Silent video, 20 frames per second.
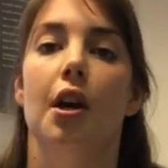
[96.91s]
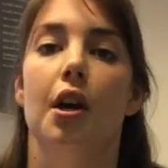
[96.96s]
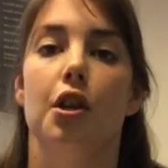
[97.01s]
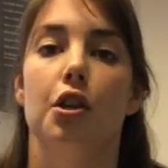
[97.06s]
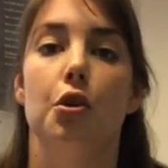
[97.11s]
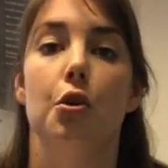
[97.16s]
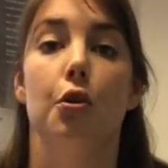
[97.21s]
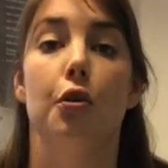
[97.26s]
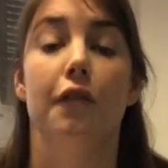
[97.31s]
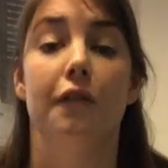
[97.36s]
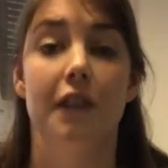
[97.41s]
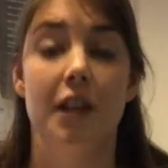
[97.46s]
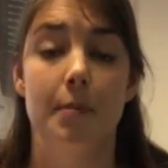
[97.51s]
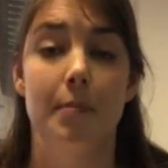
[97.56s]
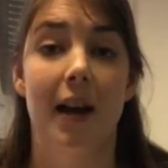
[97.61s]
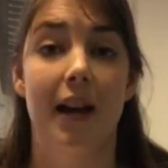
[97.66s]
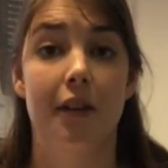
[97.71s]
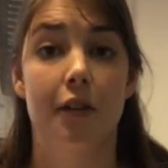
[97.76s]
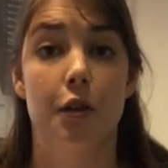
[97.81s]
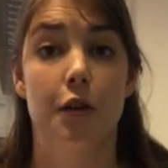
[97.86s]
your
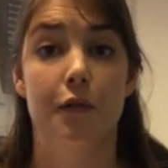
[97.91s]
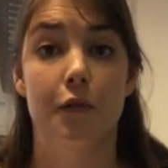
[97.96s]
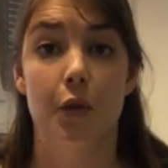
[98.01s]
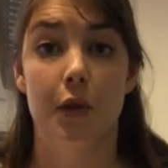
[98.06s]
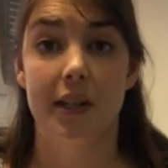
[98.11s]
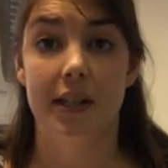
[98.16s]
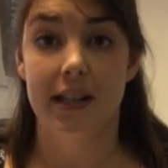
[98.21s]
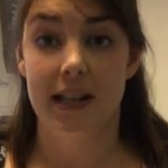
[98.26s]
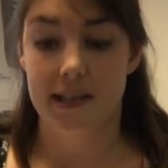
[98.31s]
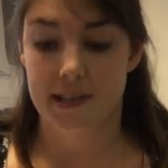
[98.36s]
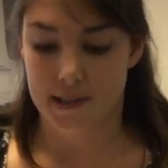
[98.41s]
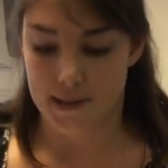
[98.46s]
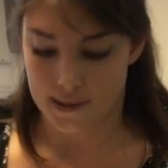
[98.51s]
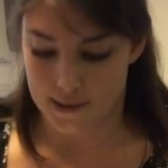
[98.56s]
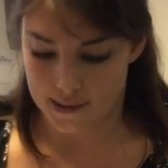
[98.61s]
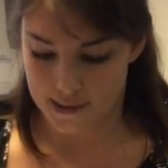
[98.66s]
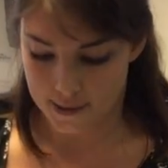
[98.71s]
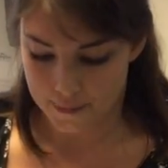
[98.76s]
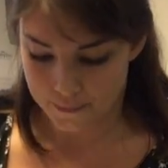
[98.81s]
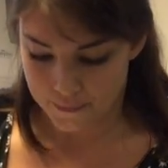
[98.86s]
feedback that you've got in
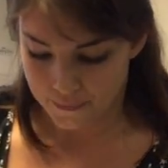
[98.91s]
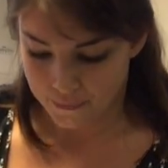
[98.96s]
lessons,